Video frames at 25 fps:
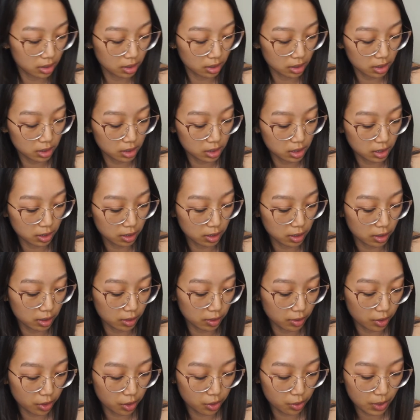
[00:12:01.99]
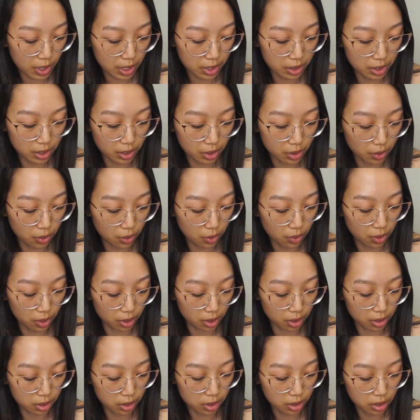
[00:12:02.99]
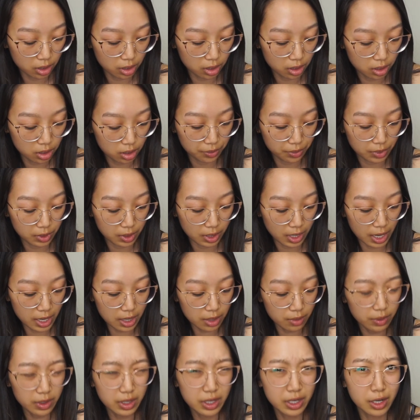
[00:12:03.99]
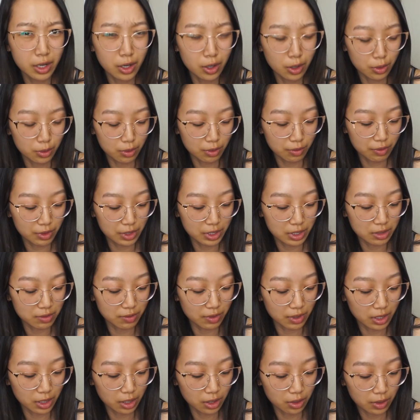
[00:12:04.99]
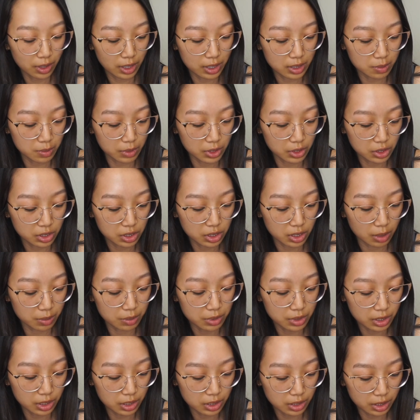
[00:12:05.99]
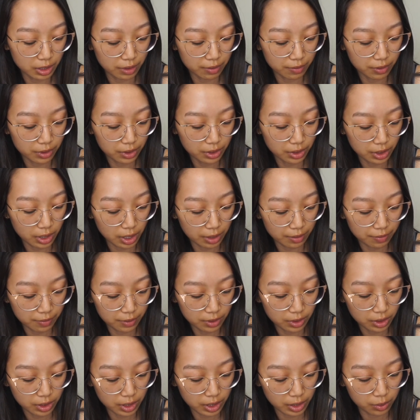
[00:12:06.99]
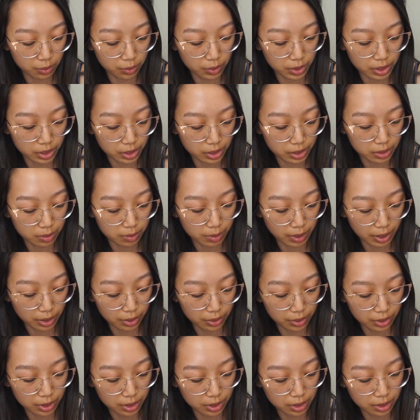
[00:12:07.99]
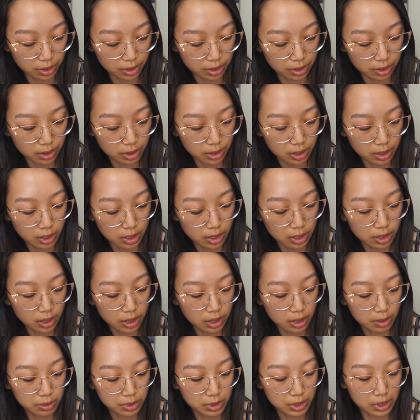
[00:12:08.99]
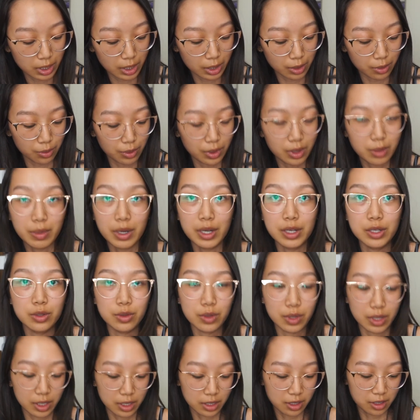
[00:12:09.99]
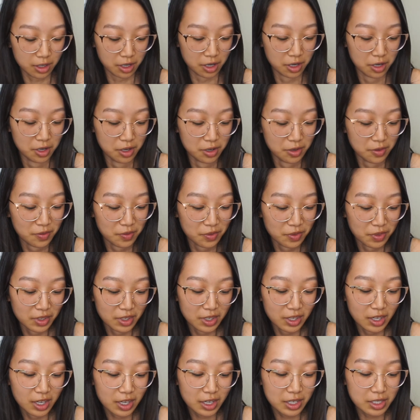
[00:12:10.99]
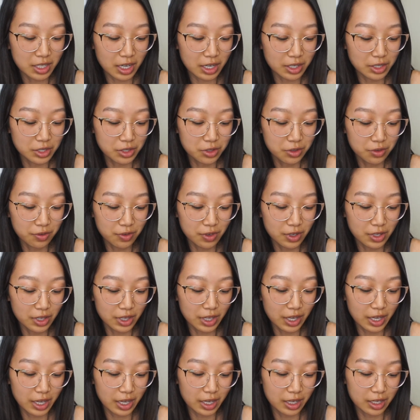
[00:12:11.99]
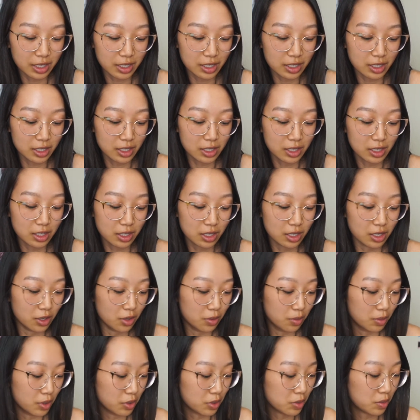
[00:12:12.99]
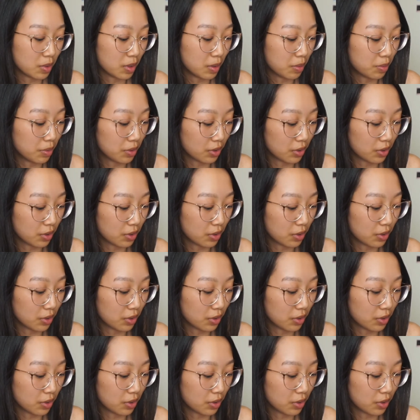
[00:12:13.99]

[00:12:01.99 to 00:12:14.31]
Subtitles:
need to thread the cord. I don't really know if this video has much substance. I feel like weird about it. Just like, what am I doing? Because I do feel like, you know, most people